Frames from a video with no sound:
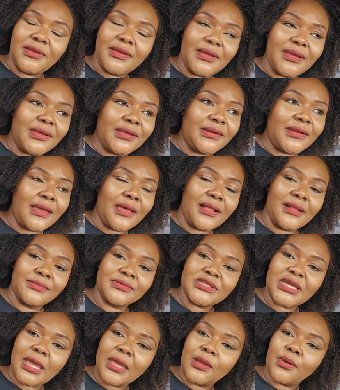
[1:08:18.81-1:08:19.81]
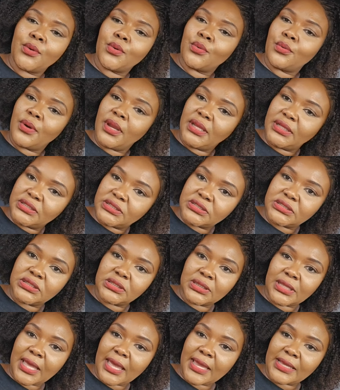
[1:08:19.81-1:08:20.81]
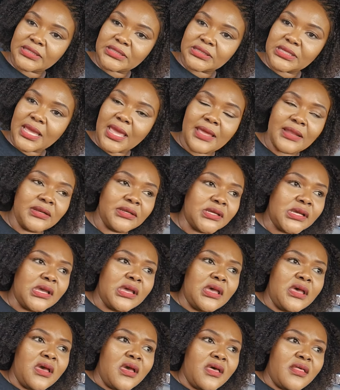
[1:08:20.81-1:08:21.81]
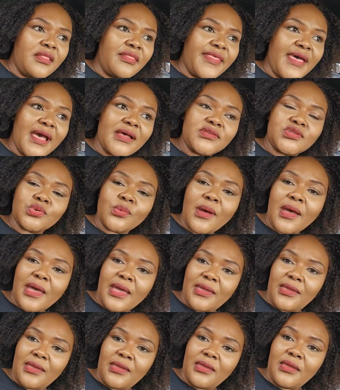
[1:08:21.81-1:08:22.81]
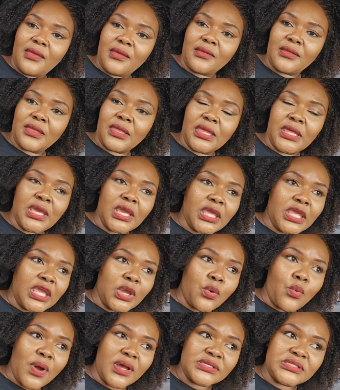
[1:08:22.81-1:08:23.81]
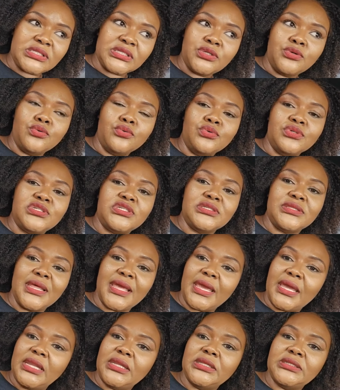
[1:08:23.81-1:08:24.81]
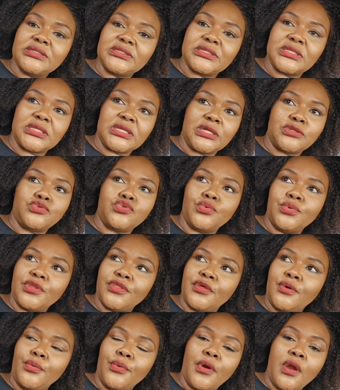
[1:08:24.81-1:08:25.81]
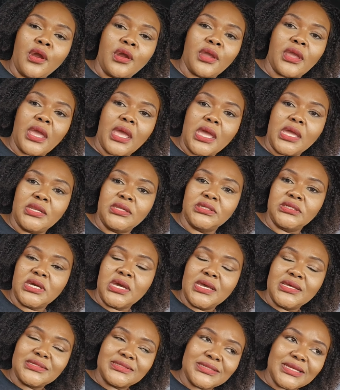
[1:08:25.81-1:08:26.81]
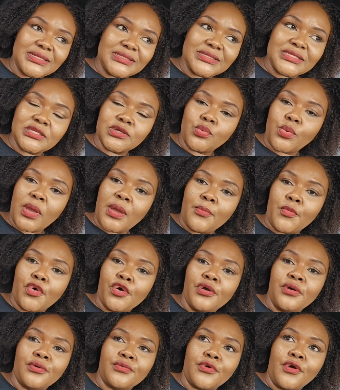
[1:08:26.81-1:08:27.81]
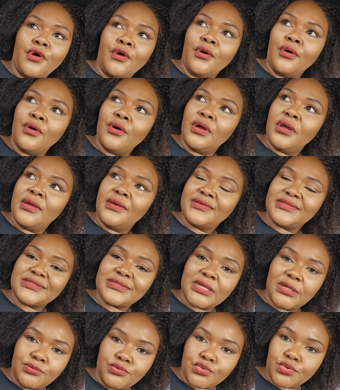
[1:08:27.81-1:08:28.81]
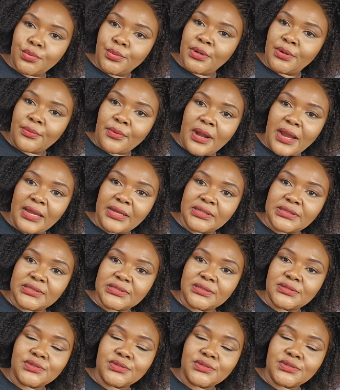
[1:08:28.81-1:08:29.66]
It helped a great deal, guys. And that's why then start doing the work and start seeing where I'm going wrong, start doing right.